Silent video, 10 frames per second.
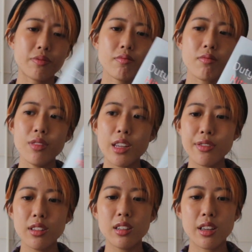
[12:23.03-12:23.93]

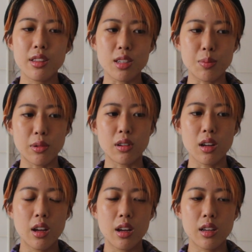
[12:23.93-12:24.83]
definitely this book
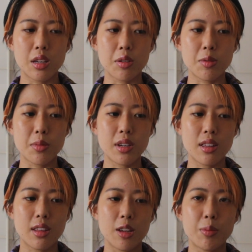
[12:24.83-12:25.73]
gives me
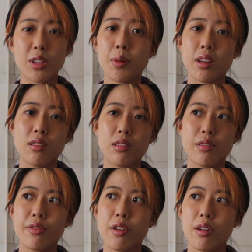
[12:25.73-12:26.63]
the perspective
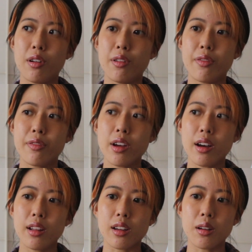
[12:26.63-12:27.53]
of
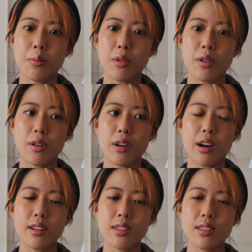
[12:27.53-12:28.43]
a more
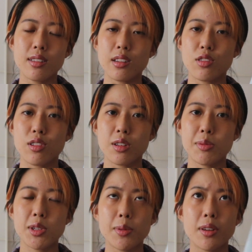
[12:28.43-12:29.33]
arts-centric
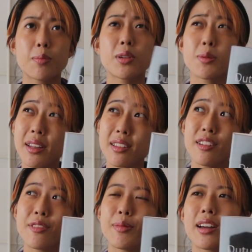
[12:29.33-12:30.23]
perspective,
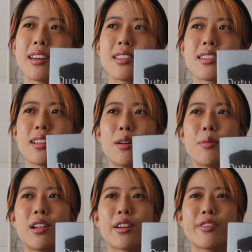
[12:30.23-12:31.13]
but I guess it's a lot
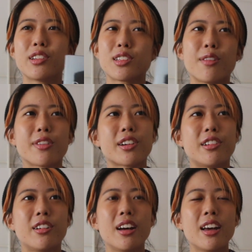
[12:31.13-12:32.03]
more
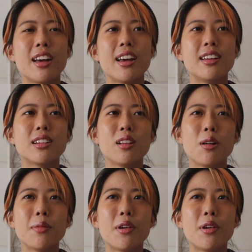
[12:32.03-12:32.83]
philosophical. It's a lot more